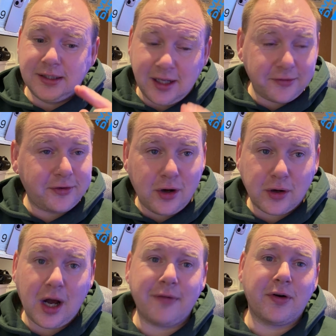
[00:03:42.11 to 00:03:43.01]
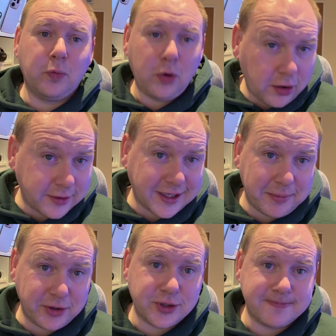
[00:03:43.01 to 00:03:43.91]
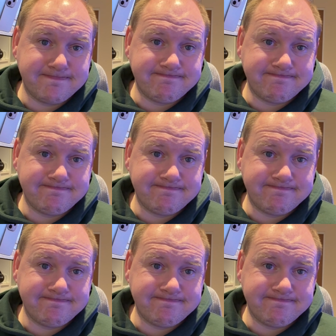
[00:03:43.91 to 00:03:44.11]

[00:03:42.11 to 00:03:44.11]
does not cover water damage.